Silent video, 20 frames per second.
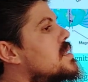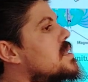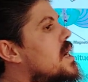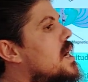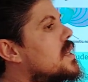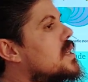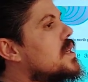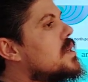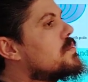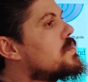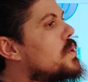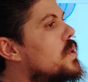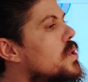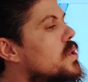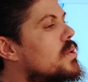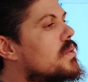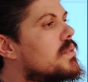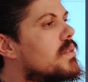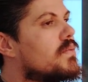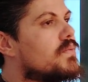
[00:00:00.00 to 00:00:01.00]
and starting
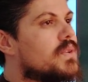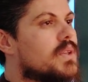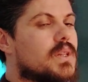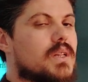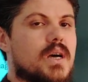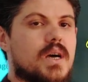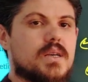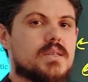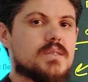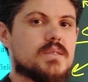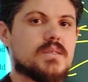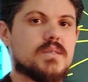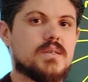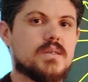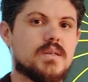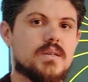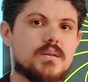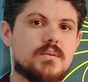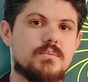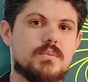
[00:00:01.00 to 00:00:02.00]
point of the field lines.
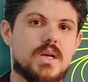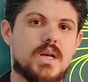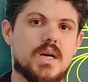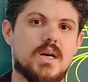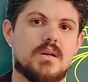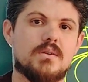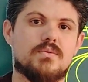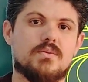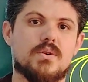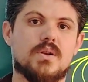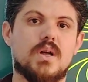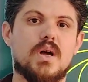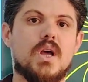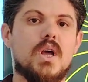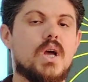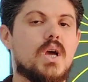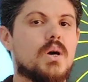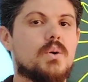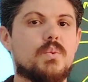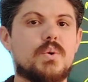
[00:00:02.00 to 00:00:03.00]
Be careful.
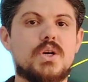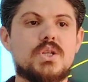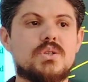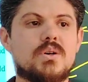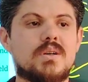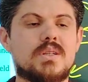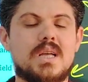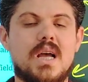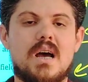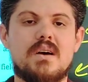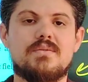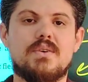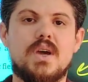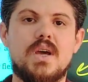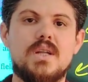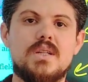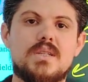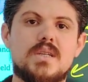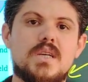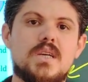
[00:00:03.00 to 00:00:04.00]
We don't have
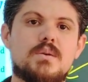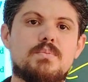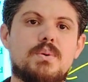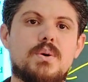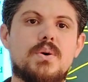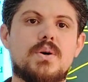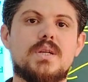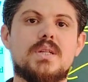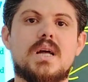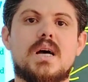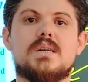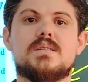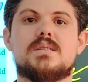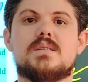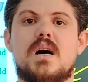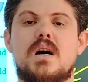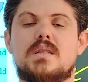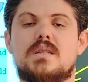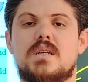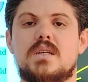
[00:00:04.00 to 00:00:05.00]
ending point and
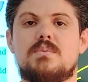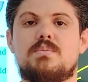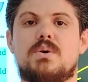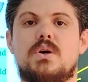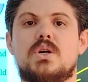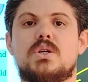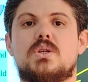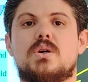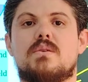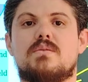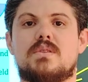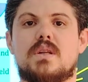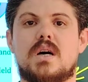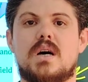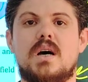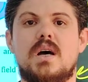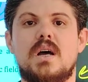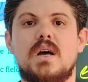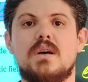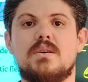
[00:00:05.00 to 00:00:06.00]
starting point of
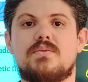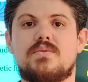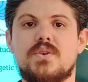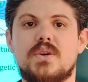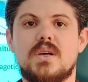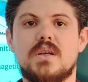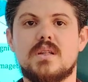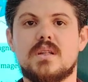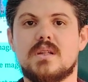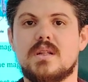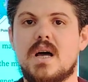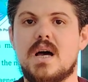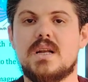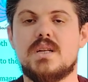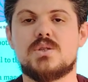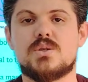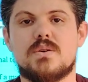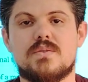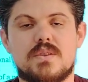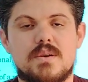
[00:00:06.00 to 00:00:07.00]
the field
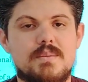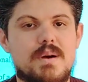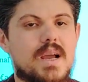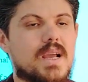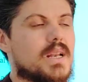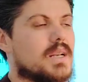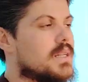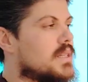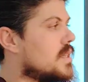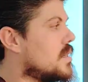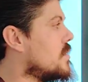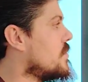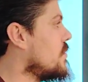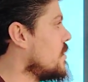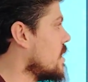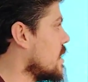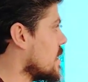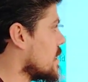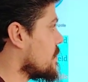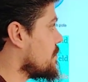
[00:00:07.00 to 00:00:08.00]
lines of the magnetic
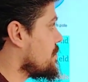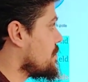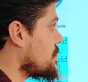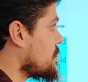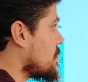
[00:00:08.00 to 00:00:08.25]
field.